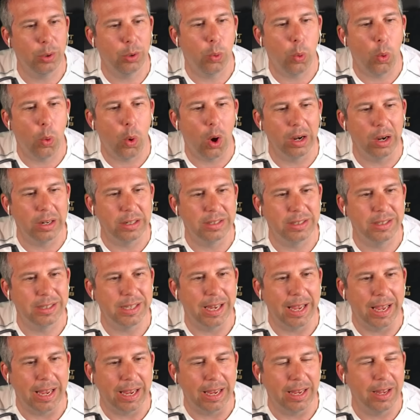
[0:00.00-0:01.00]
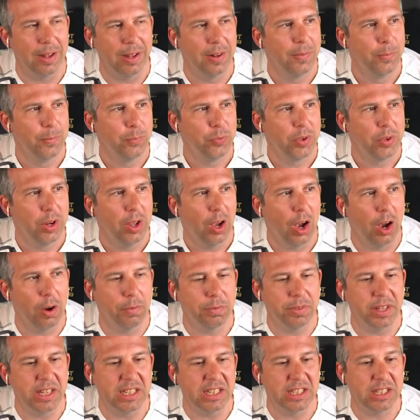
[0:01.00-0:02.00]
quality
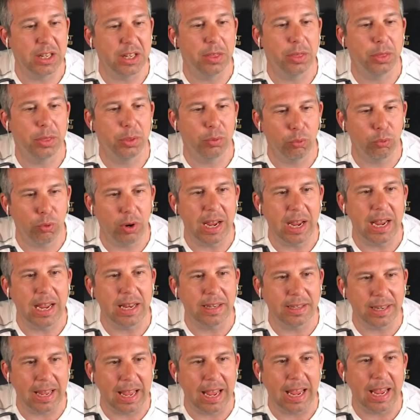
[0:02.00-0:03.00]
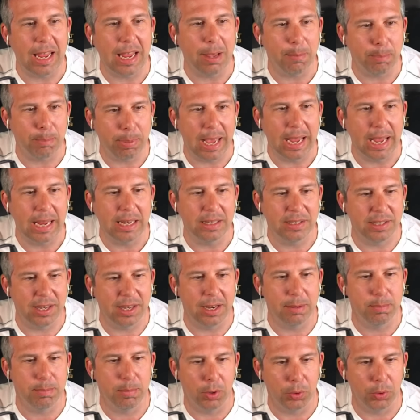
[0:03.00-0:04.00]
of this 3D
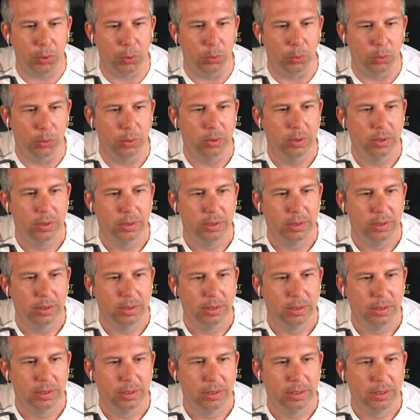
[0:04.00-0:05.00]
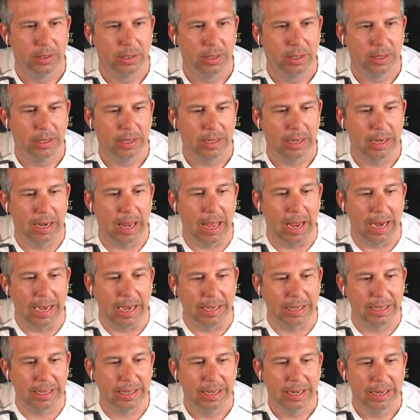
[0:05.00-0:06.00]
painted model.
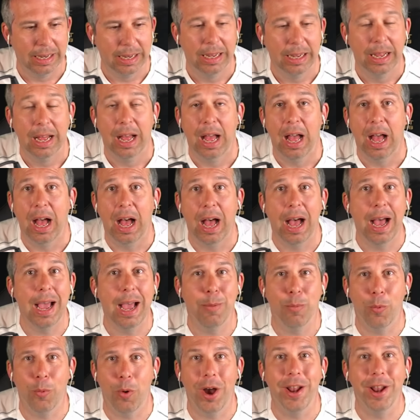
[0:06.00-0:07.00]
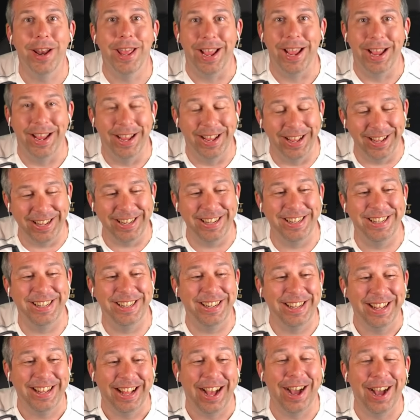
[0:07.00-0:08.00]
Like, I want it.
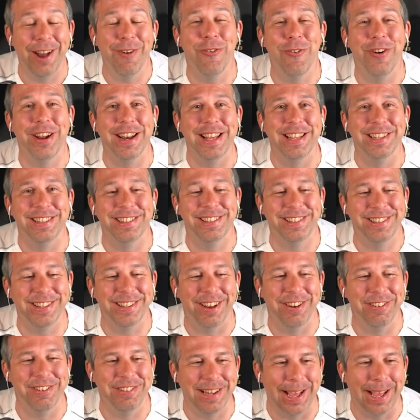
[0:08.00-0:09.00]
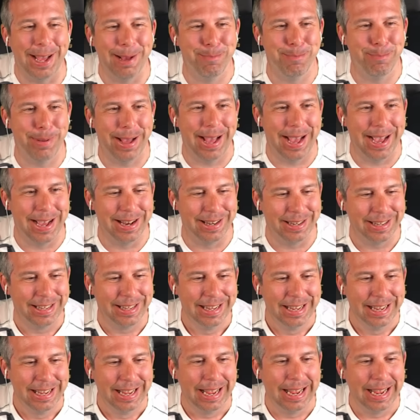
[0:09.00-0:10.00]
I want it so damn bad.
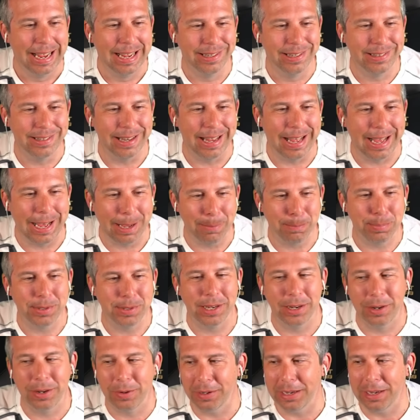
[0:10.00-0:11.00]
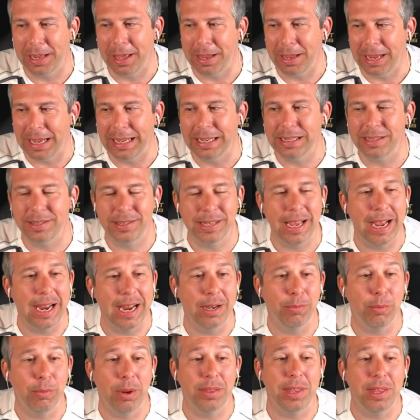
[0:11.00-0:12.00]
It's absolutely
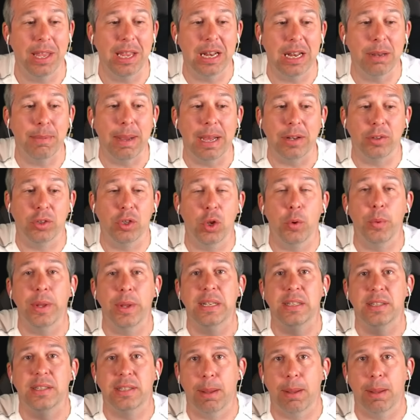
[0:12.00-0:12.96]
insane. We're thinking about doing